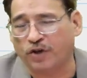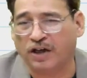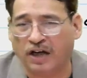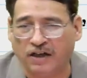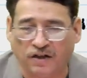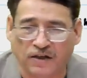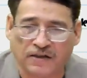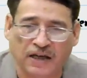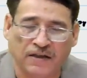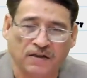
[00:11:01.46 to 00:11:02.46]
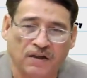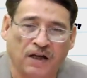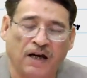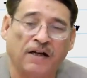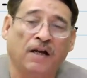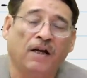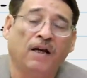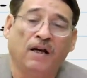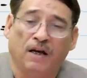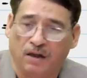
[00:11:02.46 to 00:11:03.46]
gain in the sense that
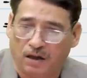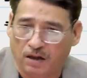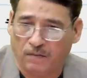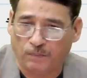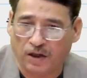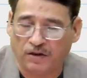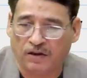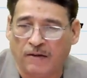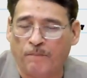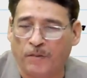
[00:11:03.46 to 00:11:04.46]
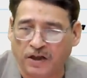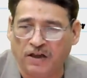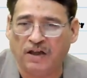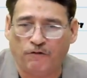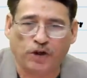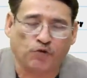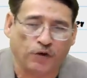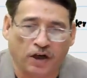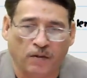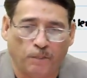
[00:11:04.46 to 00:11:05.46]
the material which we
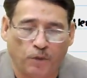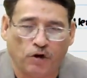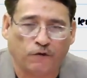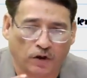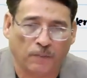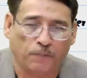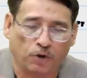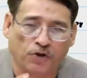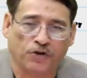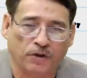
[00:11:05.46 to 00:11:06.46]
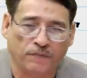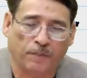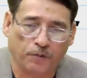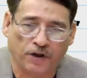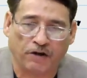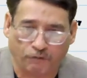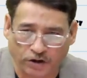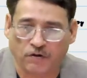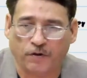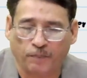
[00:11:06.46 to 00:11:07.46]
import for the production of the product
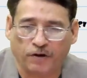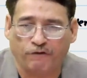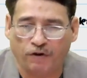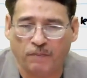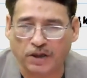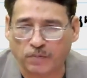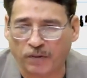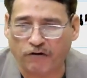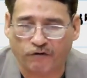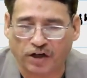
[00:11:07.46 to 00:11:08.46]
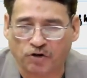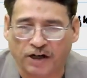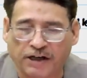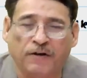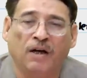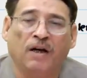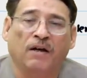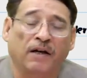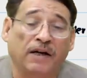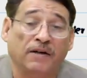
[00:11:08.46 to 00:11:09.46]
which our firm is manufacturing,
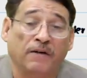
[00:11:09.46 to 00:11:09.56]
correct?